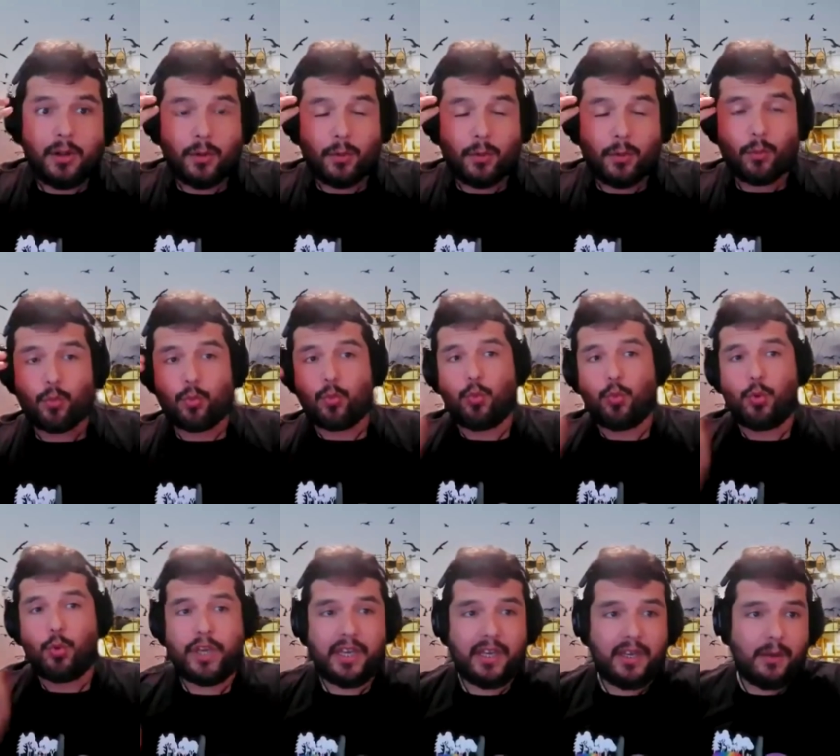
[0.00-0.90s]
well,
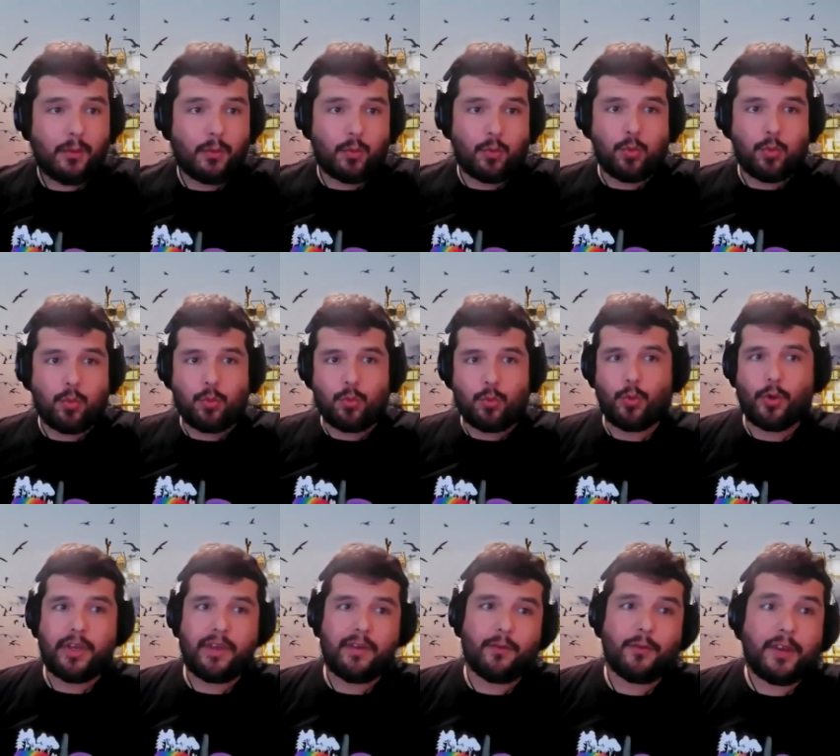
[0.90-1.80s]
we
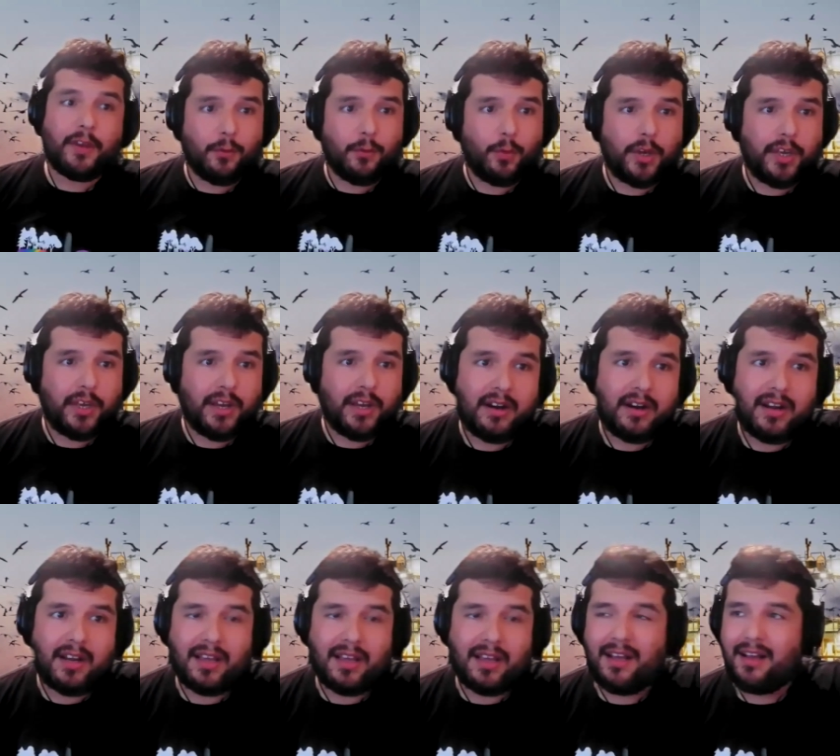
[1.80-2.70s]

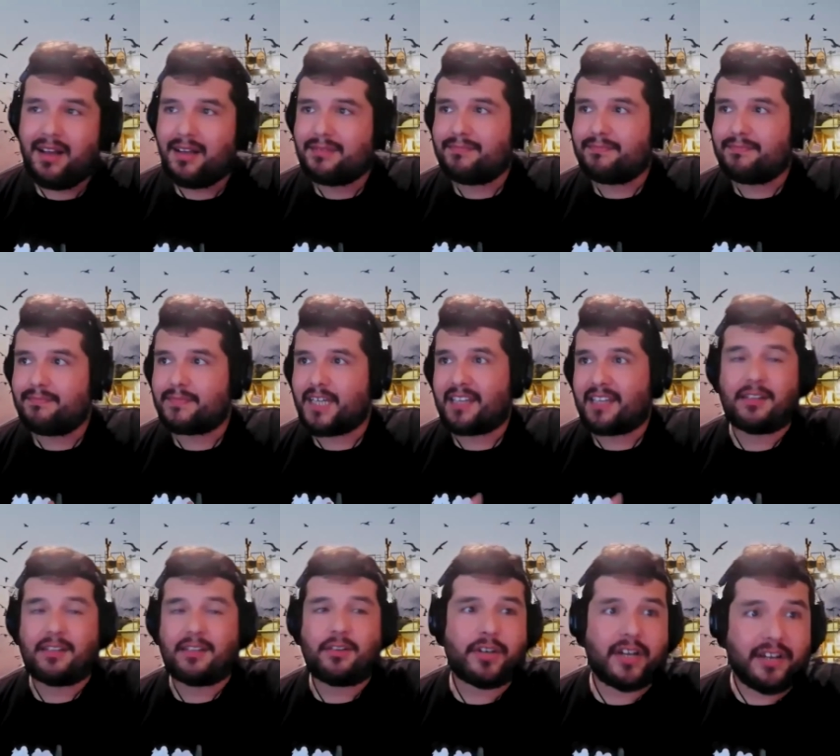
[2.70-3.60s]
are
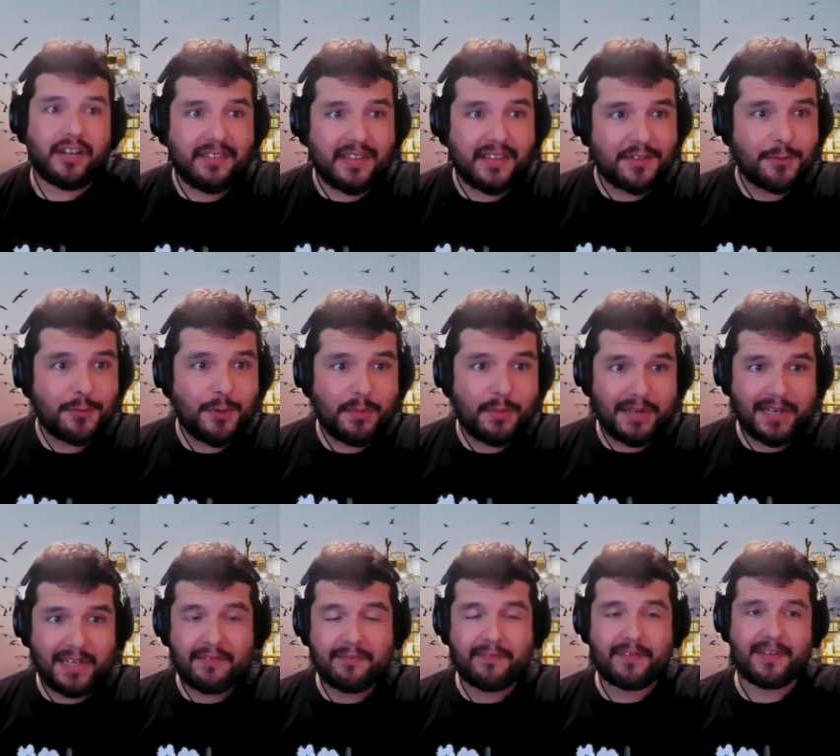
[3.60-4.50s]
as an organization, we
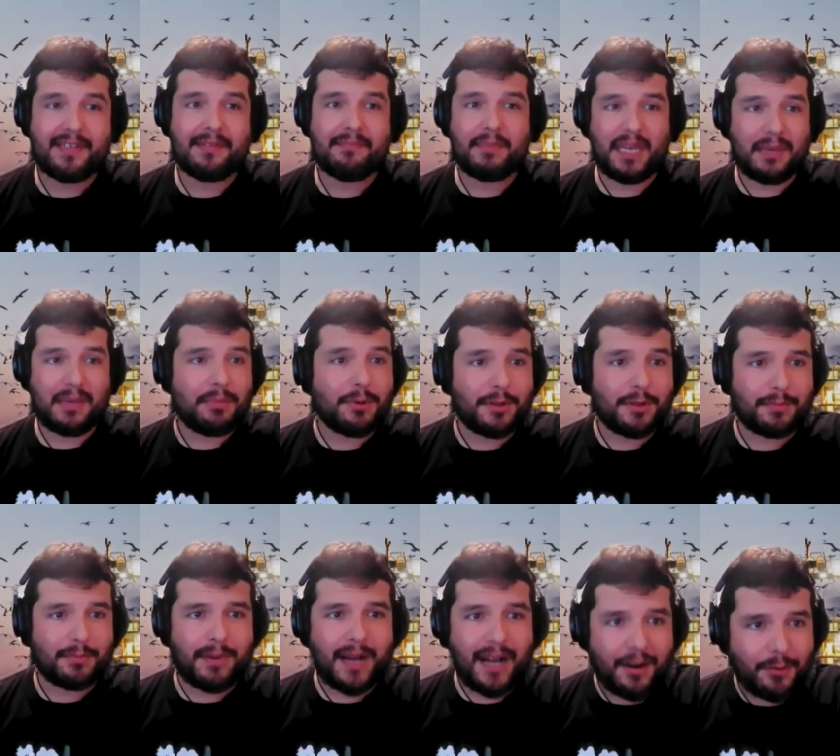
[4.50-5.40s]
believe in
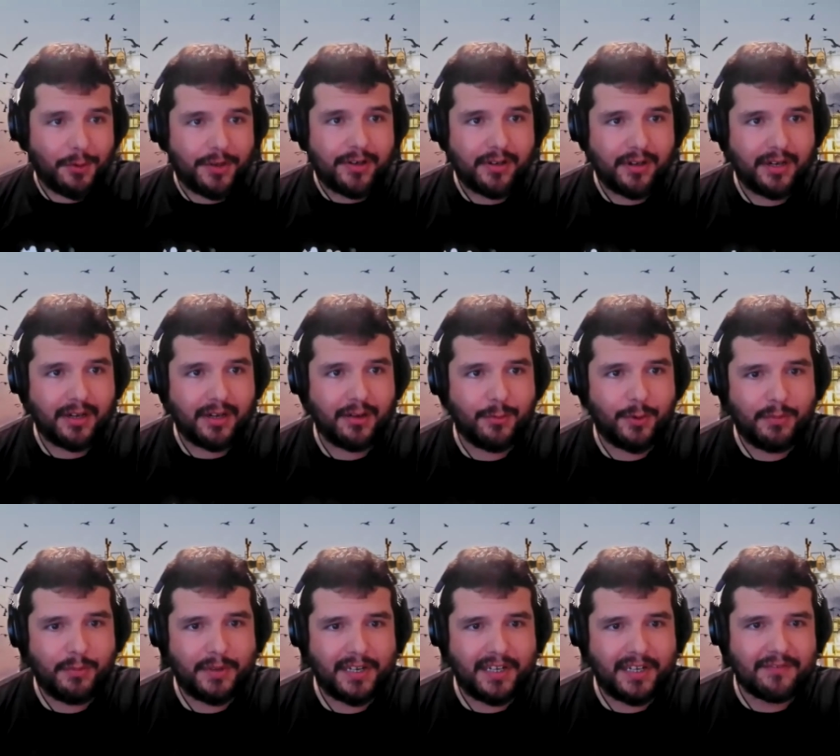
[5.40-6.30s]
people power, and
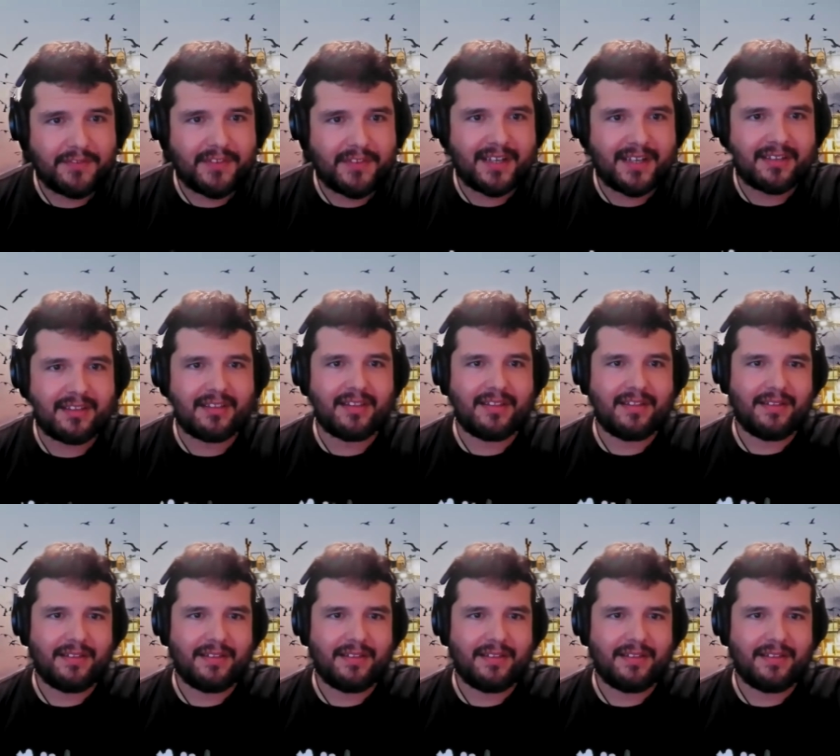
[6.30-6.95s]
we believe that